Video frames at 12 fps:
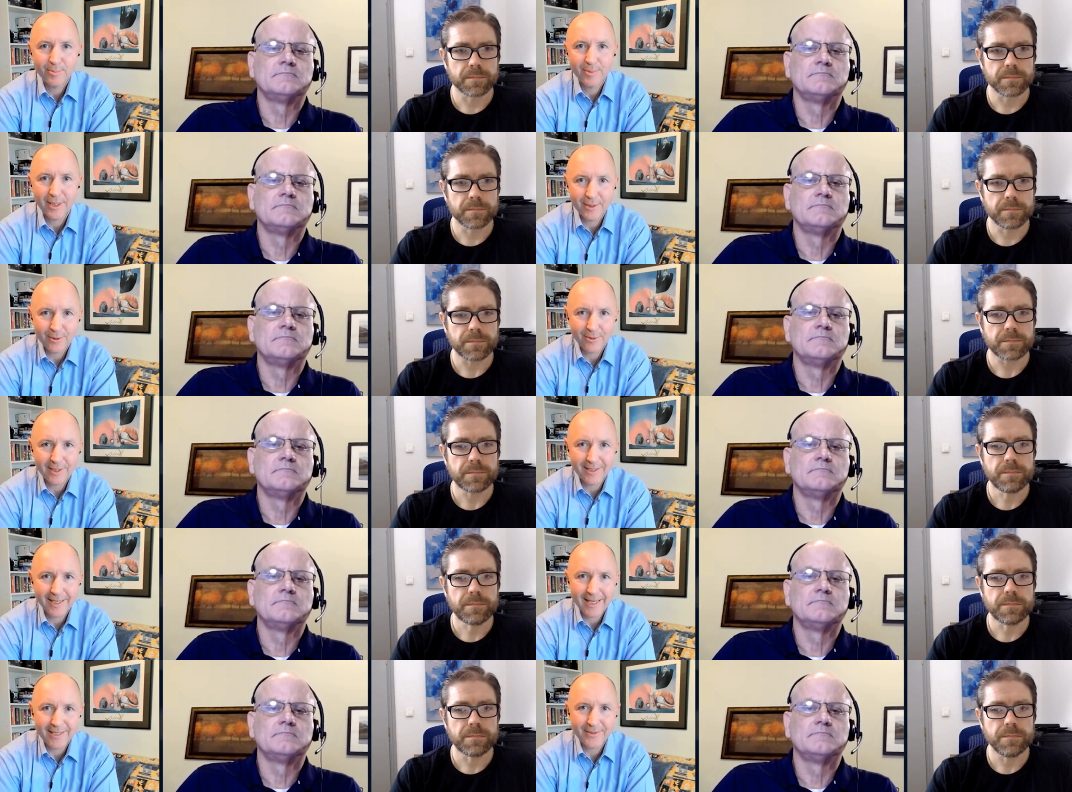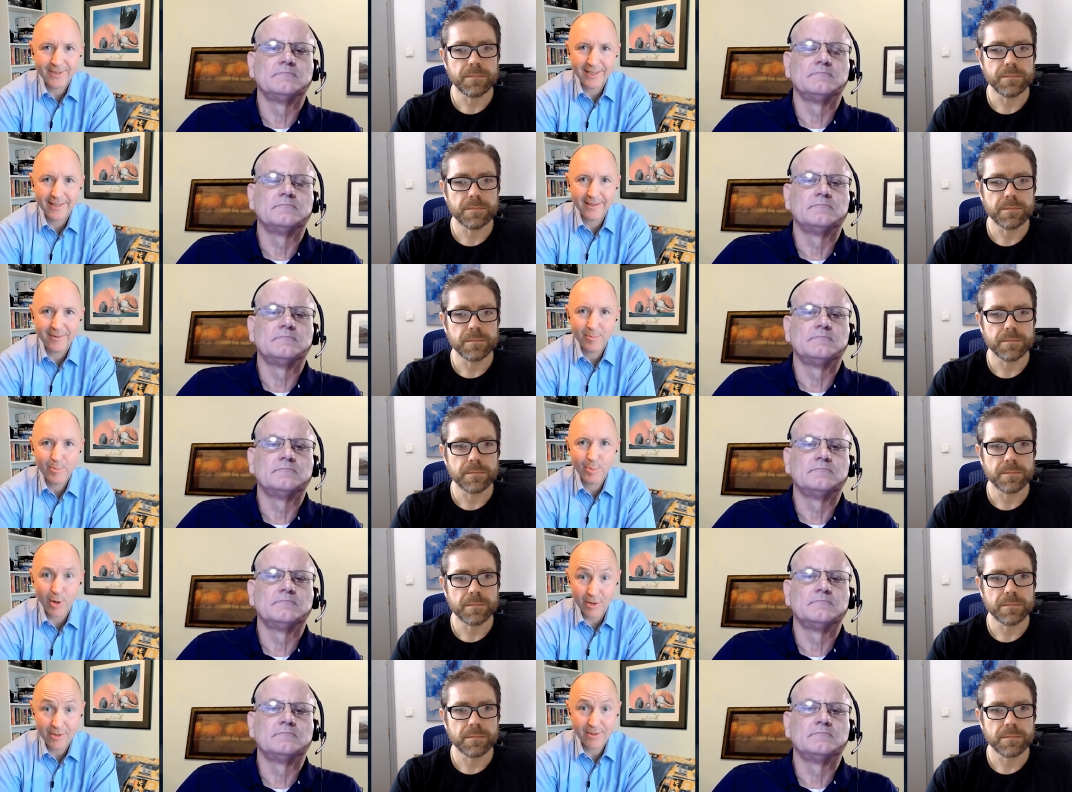Speaker 1: pedigree as a
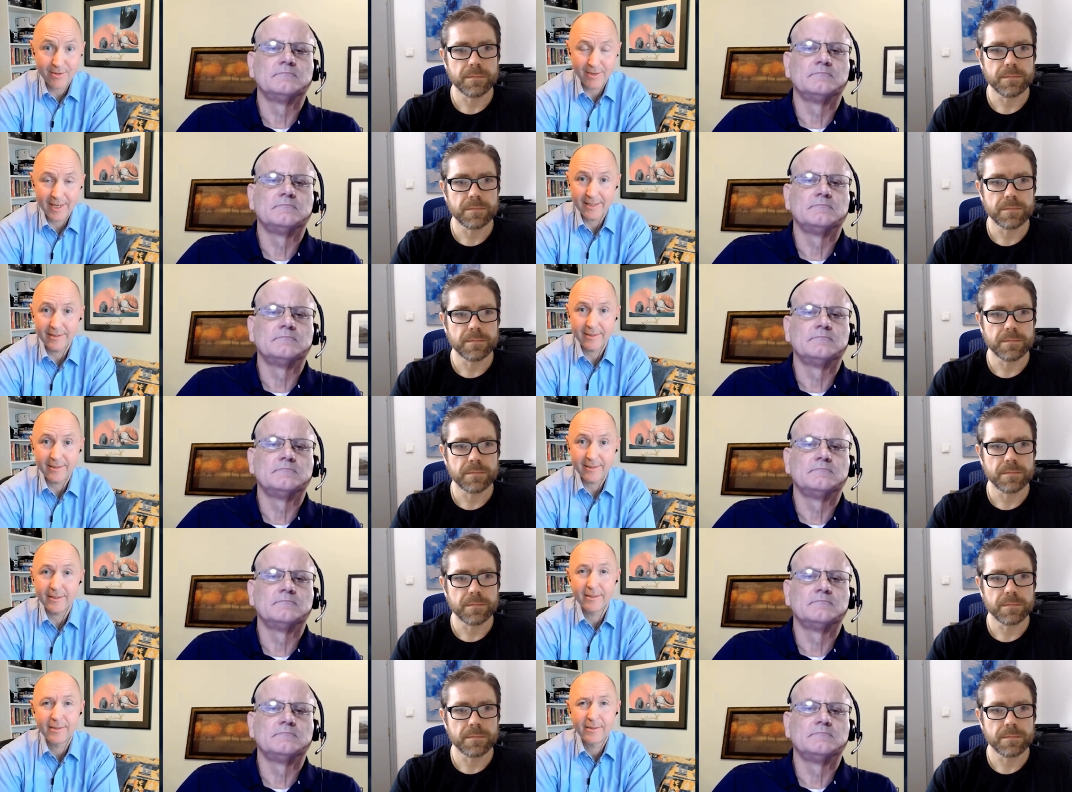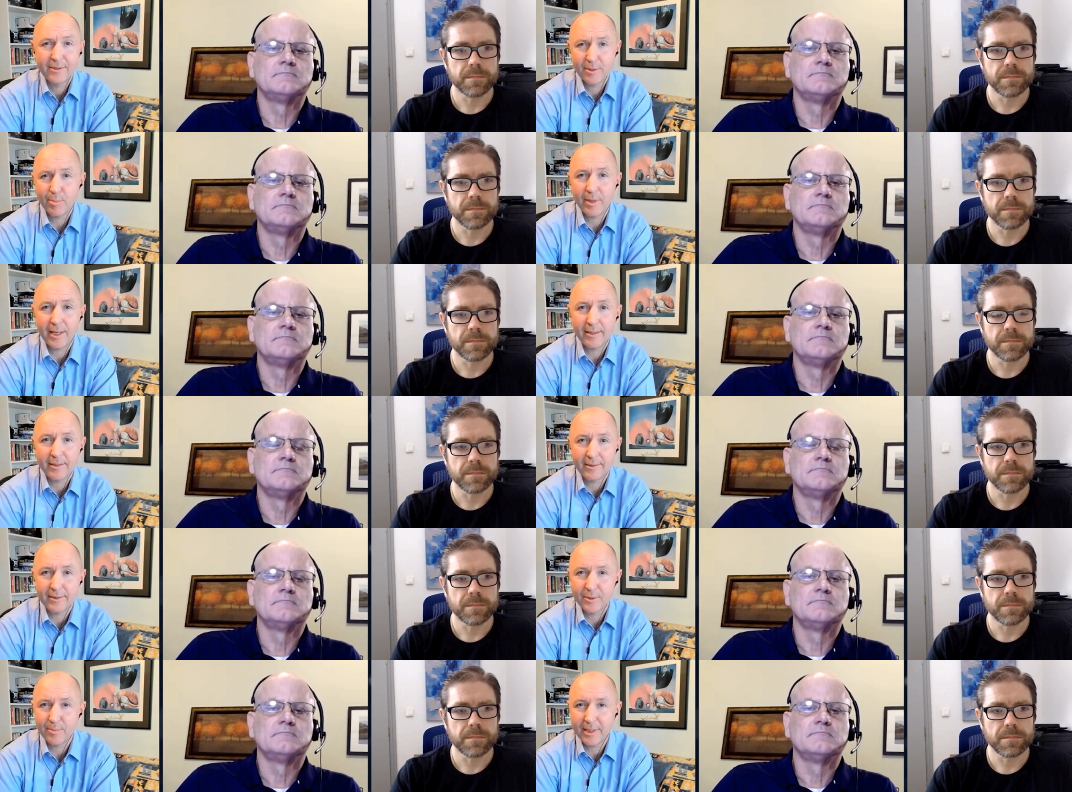partner and a supplier in
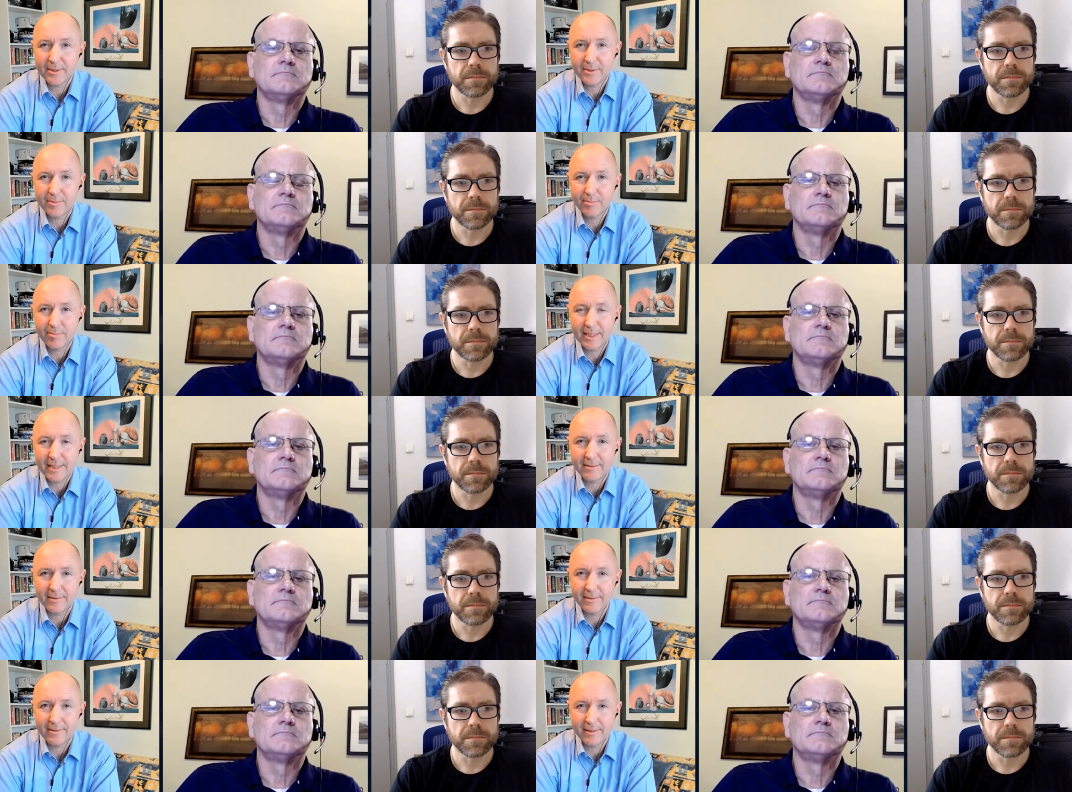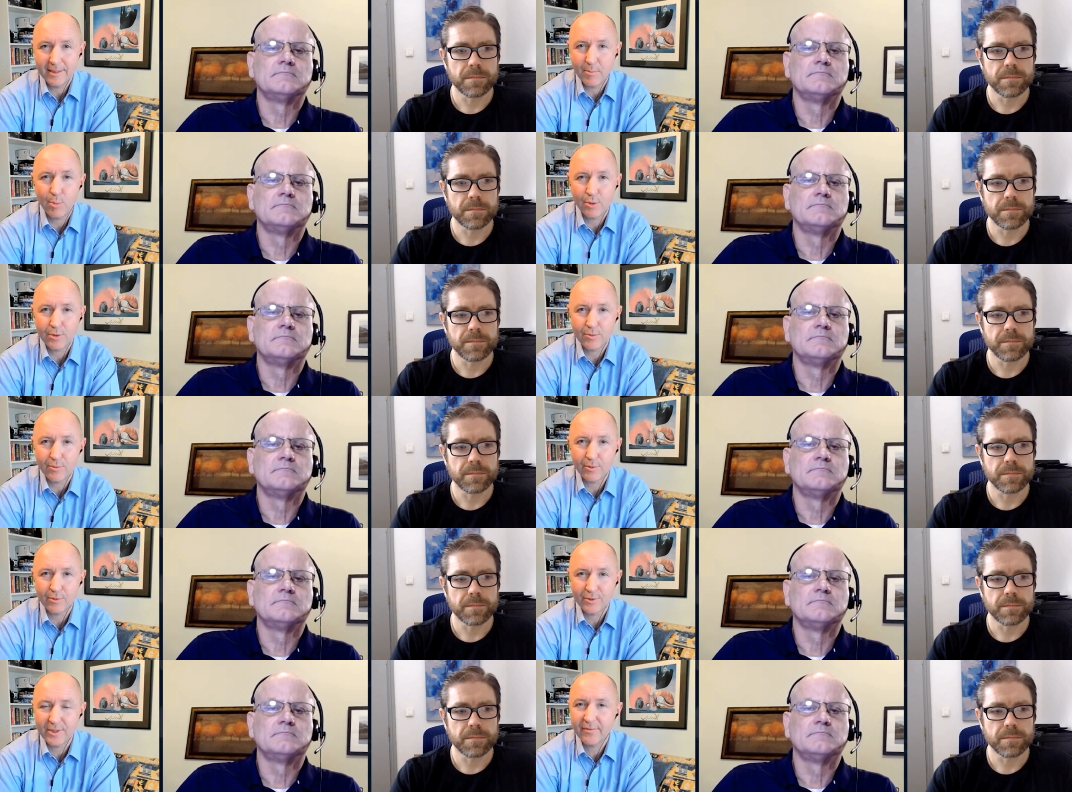that space plays a, an important role.
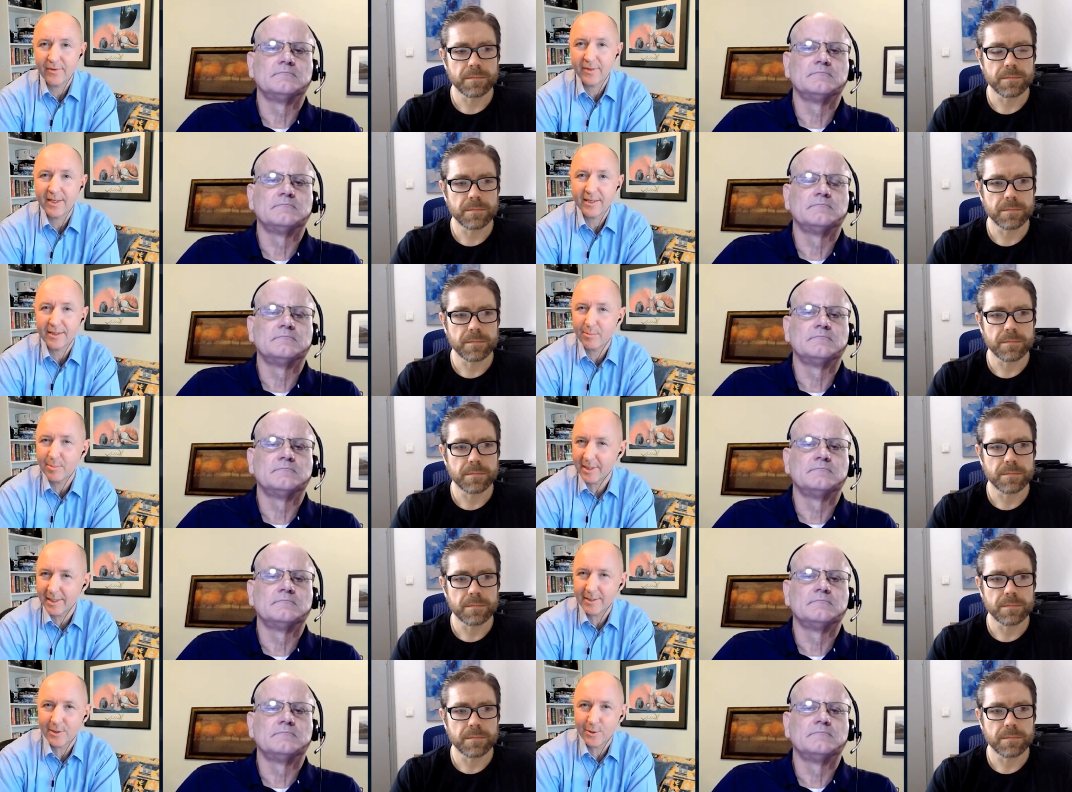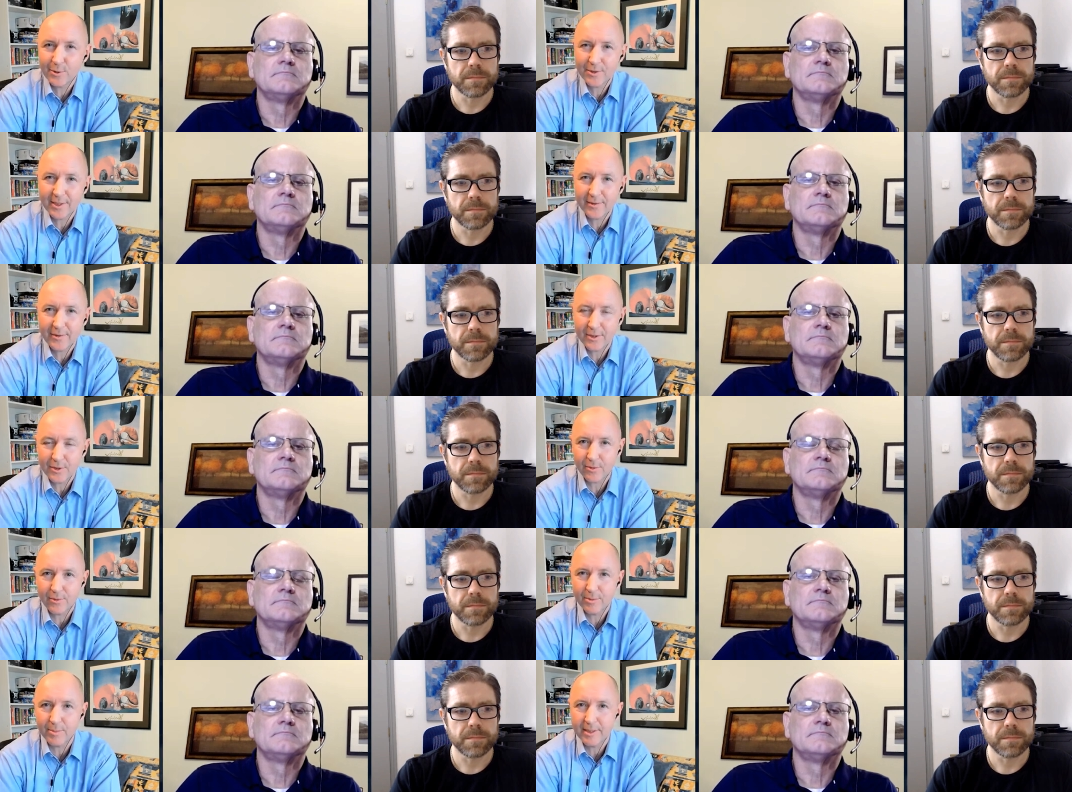Steve, I think at the beginning you said there's
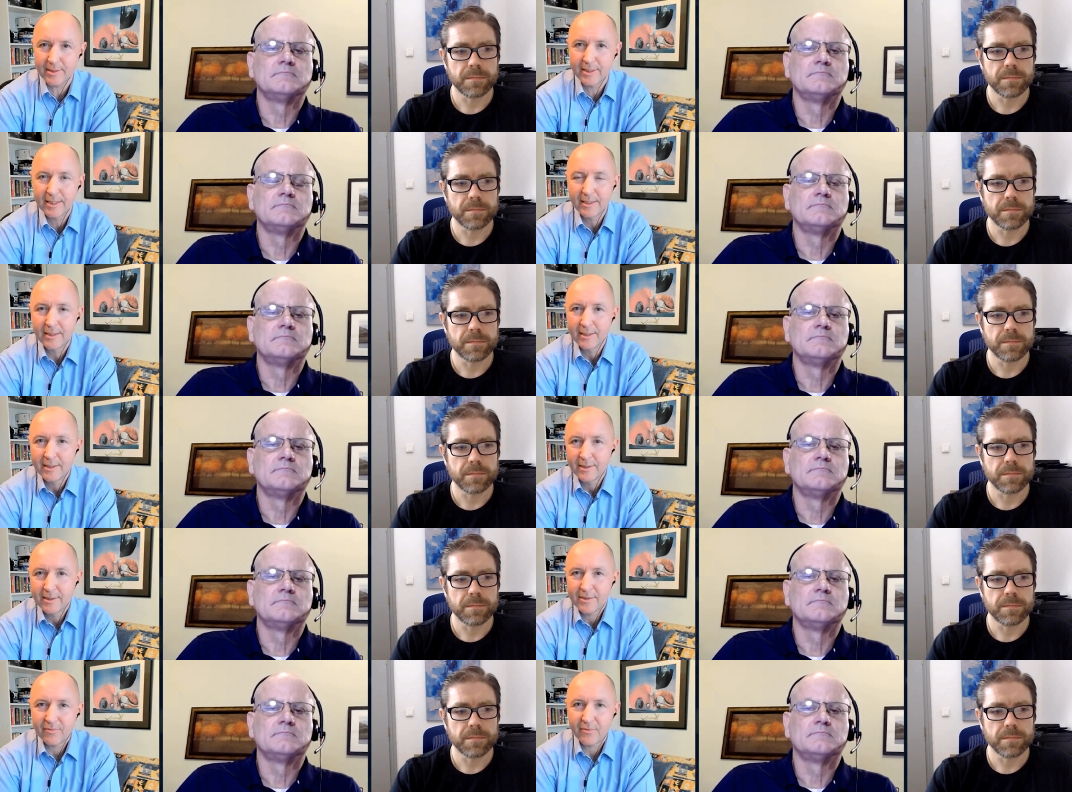already been some